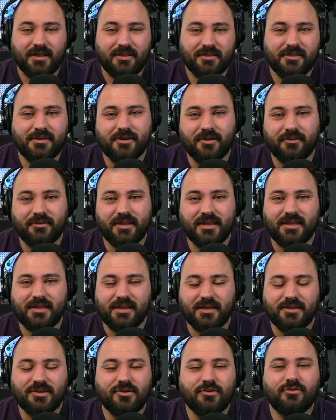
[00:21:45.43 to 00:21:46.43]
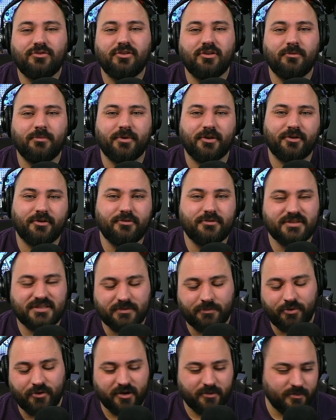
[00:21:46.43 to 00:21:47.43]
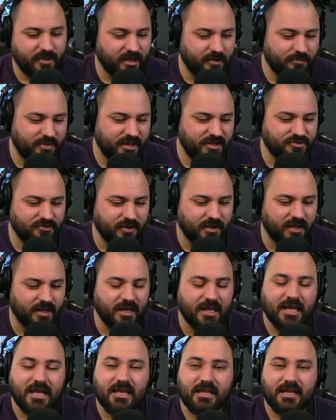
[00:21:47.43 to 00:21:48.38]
the only YouTuber who is supporting me on Patreon,